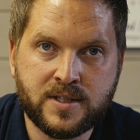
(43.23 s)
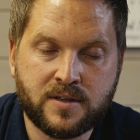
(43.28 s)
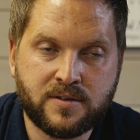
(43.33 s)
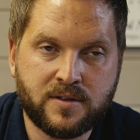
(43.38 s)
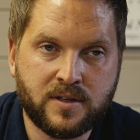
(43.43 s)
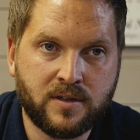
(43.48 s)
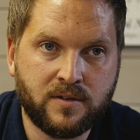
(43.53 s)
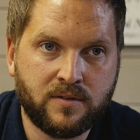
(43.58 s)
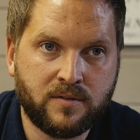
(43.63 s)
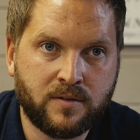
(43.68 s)
I
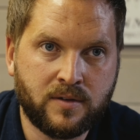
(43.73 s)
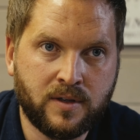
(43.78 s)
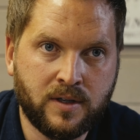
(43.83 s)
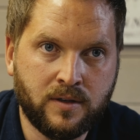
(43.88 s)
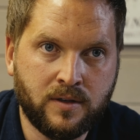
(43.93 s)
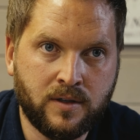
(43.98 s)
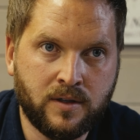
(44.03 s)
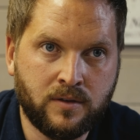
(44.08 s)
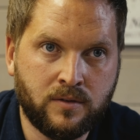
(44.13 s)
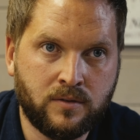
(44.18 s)
think
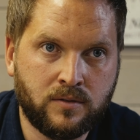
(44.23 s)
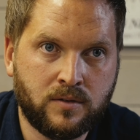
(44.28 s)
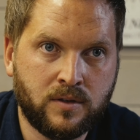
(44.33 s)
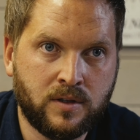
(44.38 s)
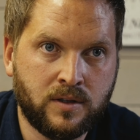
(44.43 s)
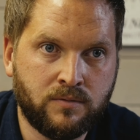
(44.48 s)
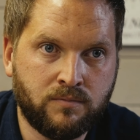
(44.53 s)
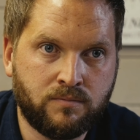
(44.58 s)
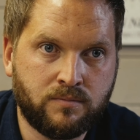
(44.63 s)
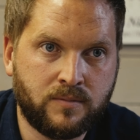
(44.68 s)
in
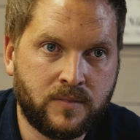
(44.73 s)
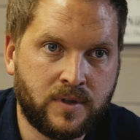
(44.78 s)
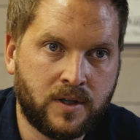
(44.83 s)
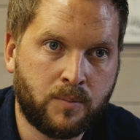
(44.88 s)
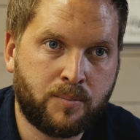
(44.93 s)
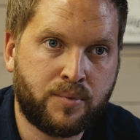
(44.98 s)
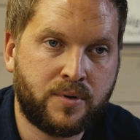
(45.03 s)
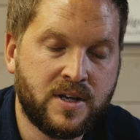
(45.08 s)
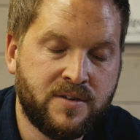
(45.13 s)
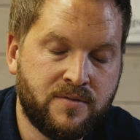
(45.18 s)

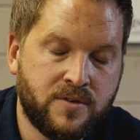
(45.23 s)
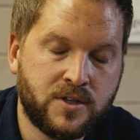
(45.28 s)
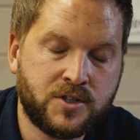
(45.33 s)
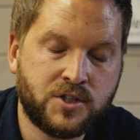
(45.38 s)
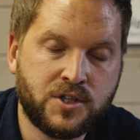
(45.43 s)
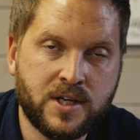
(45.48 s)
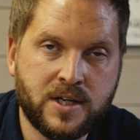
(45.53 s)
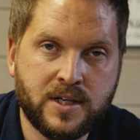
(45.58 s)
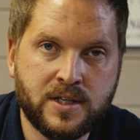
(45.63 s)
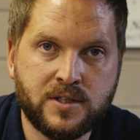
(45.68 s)

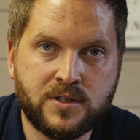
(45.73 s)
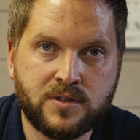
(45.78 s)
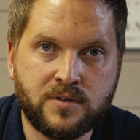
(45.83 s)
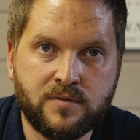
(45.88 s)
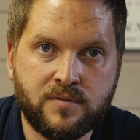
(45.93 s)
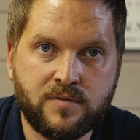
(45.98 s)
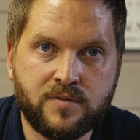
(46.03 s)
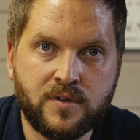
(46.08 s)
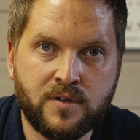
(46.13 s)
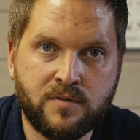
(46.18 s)
previous years
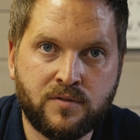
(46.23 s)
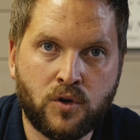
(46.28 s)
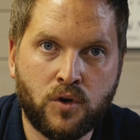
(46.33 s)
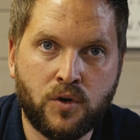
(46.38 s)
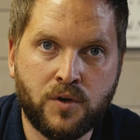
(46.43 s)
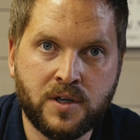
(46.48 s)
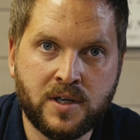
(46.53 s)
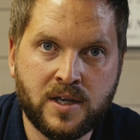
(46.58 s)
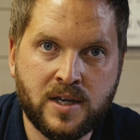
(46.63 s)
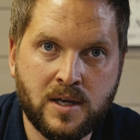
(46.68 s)
of
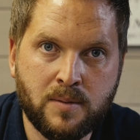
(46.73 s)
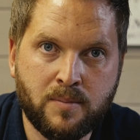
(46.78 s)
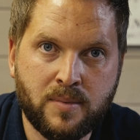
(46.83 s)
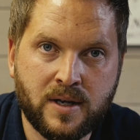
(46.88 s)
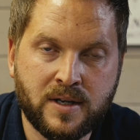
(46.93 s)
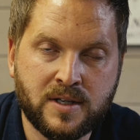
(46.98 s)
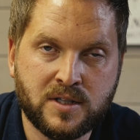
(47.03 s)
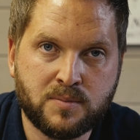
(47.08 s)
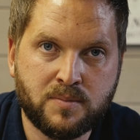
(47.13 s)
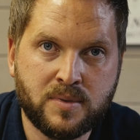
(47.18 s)
koi
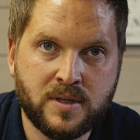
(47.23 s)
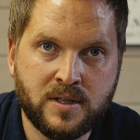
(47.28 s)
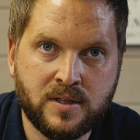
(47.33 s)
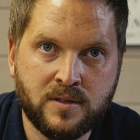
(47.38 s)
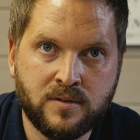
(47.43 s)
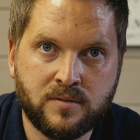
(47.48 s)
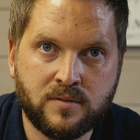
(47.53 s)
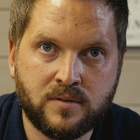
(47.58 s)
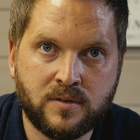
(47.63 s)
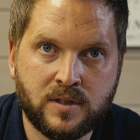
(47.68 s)
keeping, it's
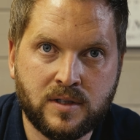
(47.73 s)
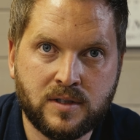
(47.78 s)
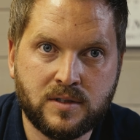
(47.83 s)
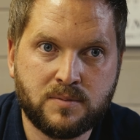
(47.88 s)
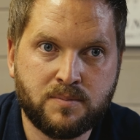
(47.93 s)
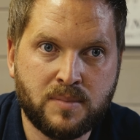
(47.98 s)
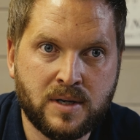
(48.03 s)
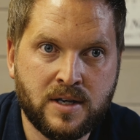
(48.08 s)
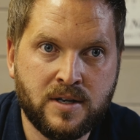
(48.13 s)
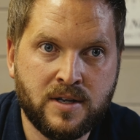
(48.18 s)

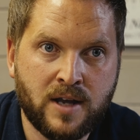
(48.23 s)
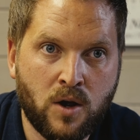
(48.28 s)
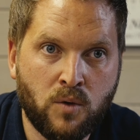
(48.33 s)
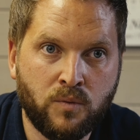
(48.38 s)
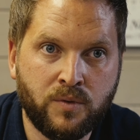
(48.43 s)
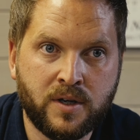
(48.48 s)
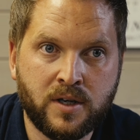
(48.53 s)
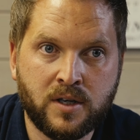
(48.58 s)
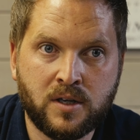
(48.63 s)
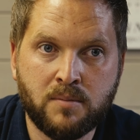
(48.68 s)
been
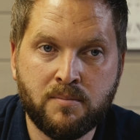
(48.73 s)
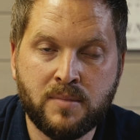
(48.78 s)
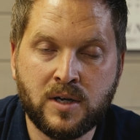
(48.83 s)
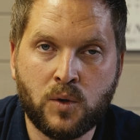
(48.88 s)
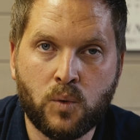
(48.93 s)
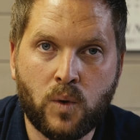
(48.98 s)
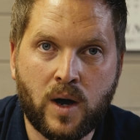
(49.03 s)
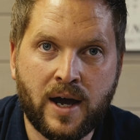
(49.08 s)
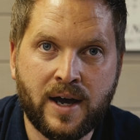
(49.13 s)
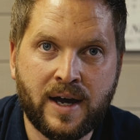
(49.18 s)
known that it can be
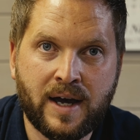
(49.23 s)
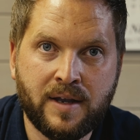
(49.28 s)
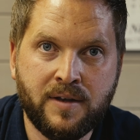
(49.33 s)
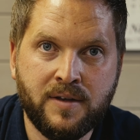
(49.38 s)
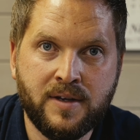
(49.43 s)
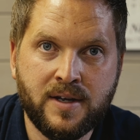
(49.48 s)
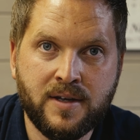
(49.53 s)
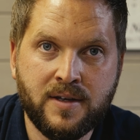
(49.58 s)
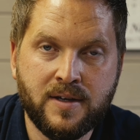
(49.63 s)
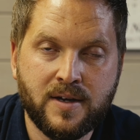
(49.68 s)
quite
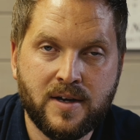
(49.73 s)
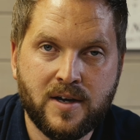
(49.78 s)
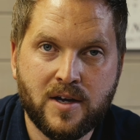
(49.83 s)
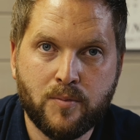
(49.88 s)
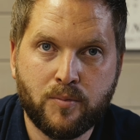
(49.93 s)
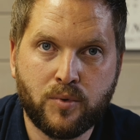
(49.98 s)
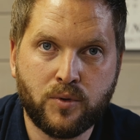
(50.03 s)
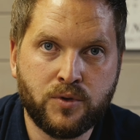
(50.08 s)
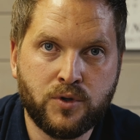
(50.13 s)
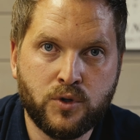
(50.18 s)
handy,
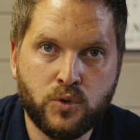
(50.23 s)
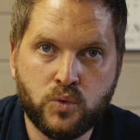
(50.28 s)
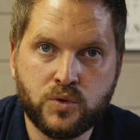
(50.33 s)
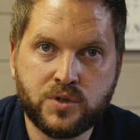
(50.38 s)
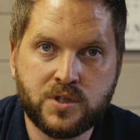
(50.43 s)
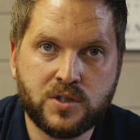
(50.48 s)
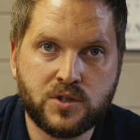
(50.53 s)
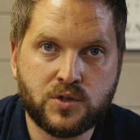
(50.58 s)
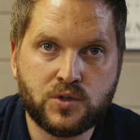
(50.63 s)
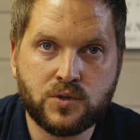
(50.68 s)
but
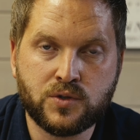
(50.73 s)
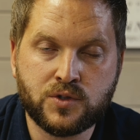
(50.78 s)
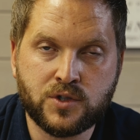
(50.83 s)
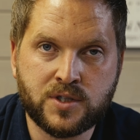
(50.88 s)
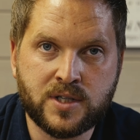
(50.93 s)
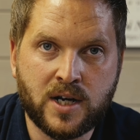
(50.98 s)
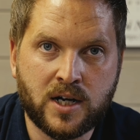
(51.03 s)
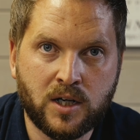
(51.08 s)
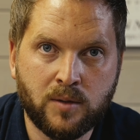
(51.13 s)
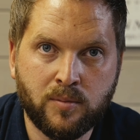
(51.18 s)
used in such a
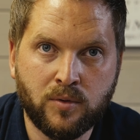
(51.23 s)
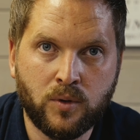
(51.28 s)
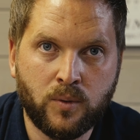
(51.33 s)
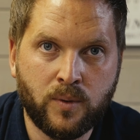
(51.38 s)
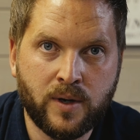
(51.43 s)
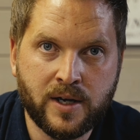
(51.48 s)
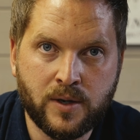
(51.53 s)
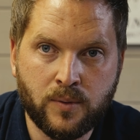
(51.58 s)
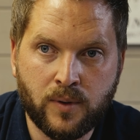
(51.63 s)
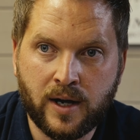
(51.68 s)
terrible
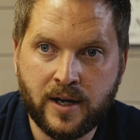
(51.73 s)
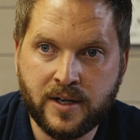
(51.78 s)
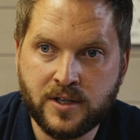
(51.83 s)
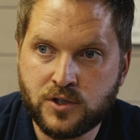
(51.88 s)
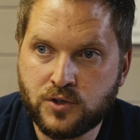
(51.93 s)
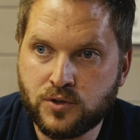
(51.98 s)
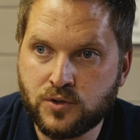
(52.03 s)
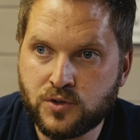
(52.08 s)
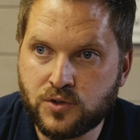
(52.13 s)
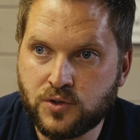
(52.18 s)
way, why
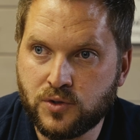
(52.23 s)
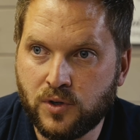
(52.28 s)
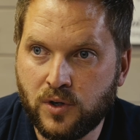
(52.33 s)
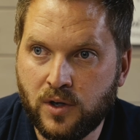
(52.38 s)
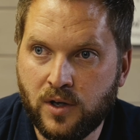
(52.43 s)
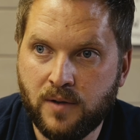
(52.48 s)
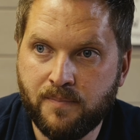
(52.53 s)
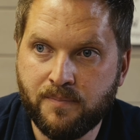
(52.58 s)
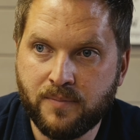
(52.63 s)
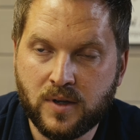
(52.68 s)
it's just
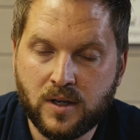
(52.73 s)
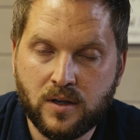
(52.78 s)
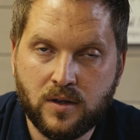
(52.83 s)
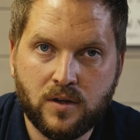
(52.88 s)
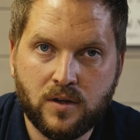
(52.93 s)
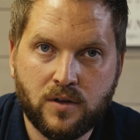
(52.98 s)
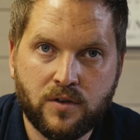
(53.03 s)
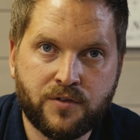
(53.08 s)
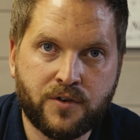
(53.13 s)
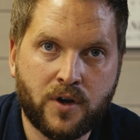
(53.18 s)
sort of
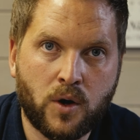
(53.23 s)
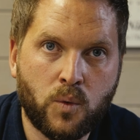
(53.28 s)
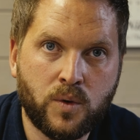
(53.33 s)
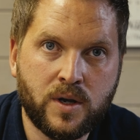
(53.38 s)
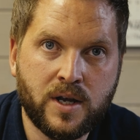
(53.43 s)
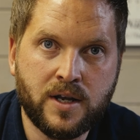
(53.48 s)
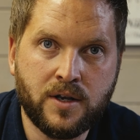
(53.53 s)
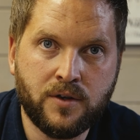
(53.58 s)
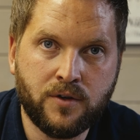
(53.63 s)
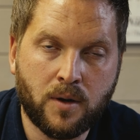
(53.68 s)
thrown
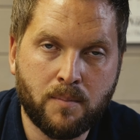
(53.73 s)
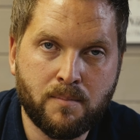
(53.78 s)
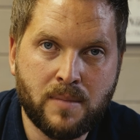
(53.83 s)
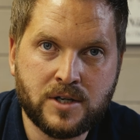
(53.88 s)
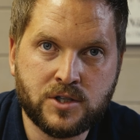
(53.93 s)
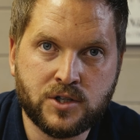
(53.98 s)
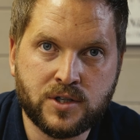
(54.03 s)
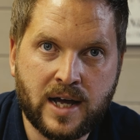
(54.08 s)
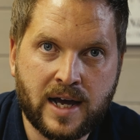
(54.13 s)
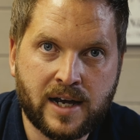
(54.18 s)
in, not
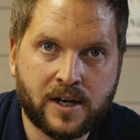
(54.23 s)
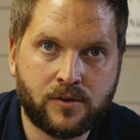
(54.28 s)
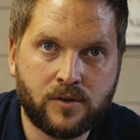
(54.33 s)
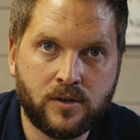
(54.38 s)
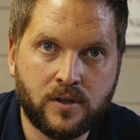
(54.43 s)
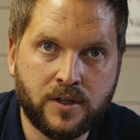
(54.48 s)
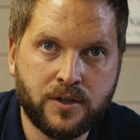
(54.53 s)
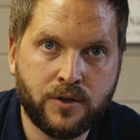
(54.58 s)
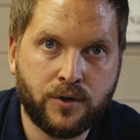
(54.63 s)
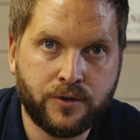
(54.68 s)
measured
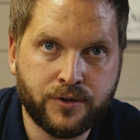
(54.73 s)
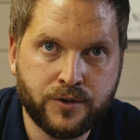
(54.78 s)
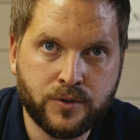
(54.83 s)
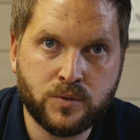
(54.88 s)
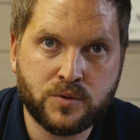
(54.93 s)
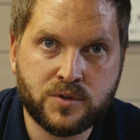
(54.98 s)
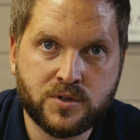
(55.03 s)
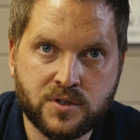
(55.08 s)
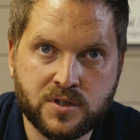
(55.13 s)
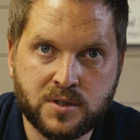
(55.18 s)
accurately, or
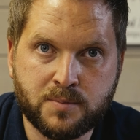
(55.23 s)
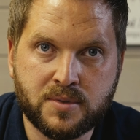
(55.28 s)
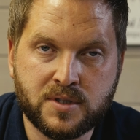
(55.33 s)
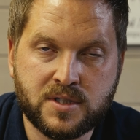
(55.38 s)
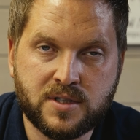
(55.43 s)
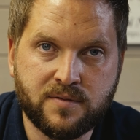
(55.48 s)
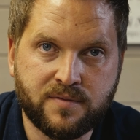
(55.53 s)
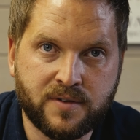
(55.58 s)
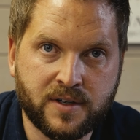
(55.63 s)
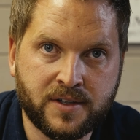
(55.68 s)
used to
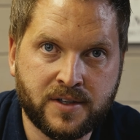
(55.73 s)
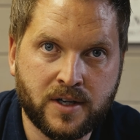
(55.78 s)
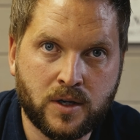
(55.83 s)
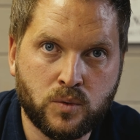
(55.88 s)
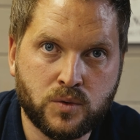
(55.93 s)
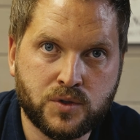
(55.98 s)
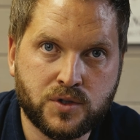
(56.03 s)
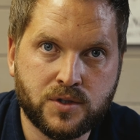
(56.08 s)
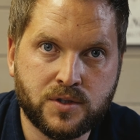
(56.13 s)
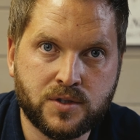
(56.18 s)
specific
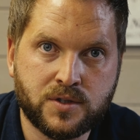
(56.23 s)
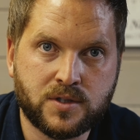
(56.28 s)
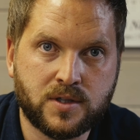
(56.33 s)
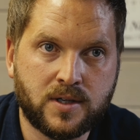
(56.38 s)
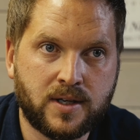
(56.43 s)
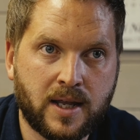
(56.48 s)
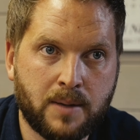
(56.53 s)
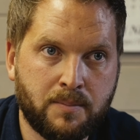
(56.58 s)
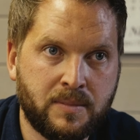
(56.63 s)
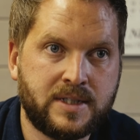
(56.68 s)
doses.
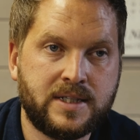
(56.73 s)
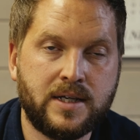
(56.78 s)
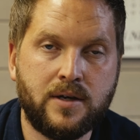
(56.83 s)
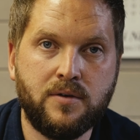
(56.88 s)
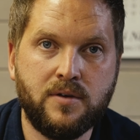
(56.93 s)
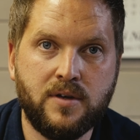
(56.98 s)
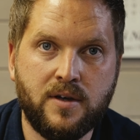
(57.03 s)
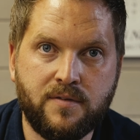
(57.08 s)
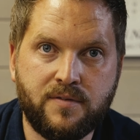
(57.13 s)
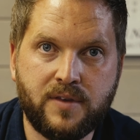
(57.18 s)
And let me
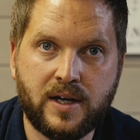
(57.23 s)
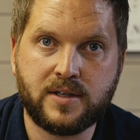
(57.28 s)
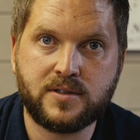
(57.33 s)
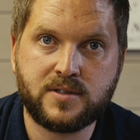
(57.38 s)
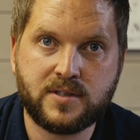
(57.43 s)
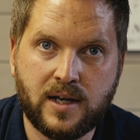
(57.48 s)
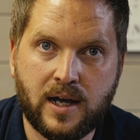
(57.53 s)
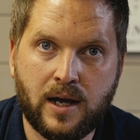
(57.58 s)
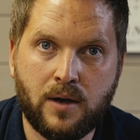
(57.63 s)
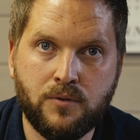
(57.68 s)
tell you, if
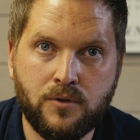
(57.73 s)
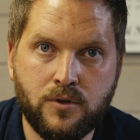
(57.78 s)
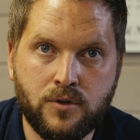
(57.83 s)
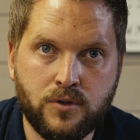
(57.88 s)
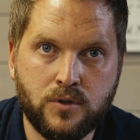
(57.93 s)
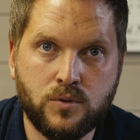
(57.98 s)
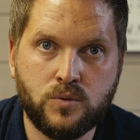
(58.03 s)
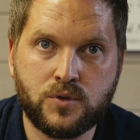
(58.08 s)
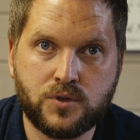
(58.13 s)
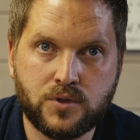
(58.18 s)
that's how you
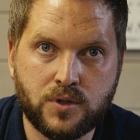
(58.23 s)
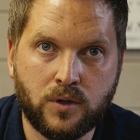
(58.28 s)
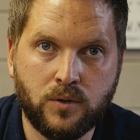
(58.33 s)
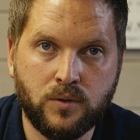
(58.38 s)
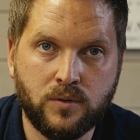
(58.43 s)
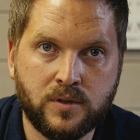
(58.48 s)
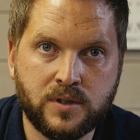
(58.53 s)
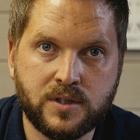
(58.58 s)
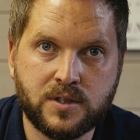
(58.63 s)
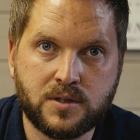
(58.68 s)
use
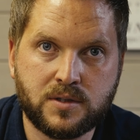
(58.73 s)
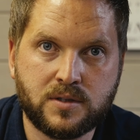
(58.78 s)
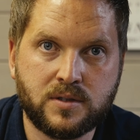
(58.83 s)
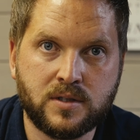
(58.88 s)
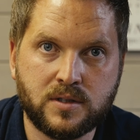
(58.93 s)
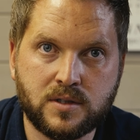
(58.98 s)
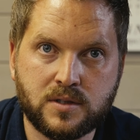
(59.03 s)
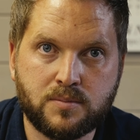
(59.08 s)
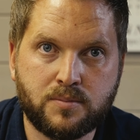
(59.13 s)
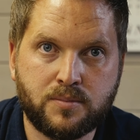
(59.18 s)
salt,
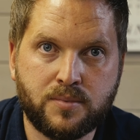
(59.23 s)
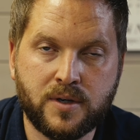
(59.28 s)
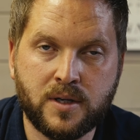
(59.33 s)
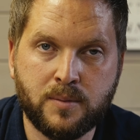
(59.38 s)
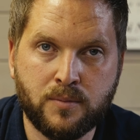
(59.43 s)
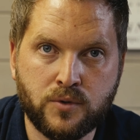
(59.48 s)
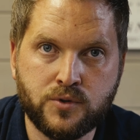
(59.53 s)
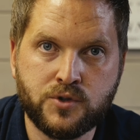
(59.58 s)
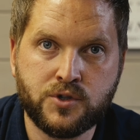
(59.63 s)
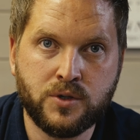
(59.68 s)
it's pretty
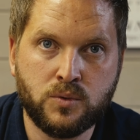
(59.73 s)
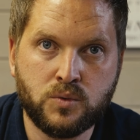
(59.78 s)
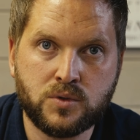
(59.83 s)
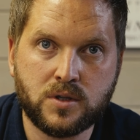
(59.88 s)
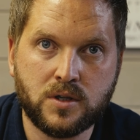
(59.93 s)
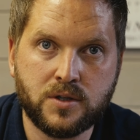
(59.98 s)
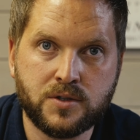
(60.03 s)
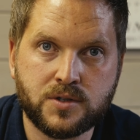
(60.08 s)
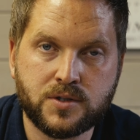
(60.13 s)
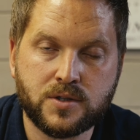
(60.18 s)
much
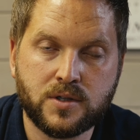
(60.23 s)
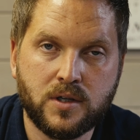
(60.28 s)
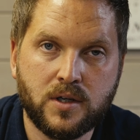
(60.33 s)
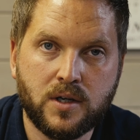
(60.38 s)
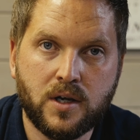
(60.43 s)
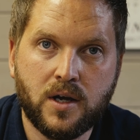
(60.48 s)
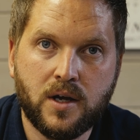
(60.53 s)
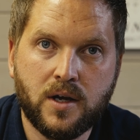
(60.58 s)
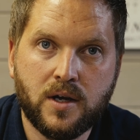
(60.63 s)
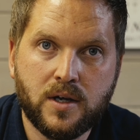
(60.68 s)
useless.
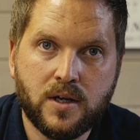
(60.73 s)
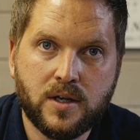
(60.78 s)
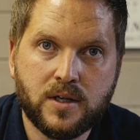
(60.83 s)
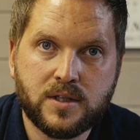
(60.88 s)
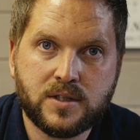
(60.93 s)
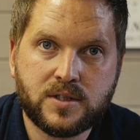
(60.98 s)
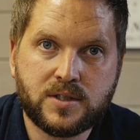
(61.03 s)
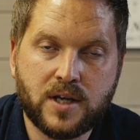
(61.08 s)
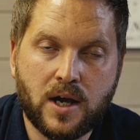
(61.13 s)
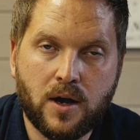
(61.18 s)

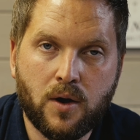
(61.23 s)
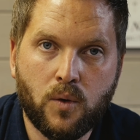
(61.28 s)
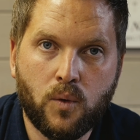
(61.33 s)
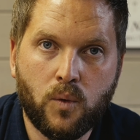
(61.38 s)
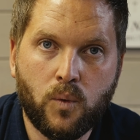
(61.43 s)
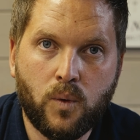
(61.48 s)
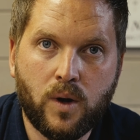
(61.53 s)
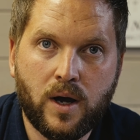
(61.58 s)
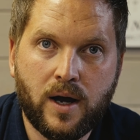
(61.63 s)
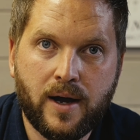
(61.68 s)

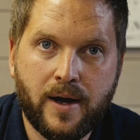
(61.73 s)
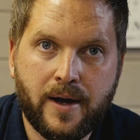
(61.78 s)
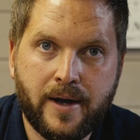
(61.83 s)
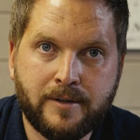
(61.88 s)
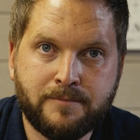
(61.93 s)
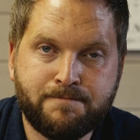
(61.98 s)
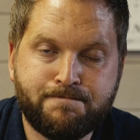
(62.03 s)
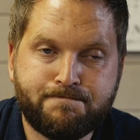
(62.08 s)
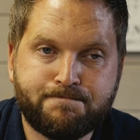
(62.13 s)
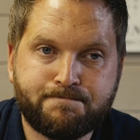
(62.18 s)

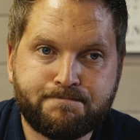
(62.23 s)
So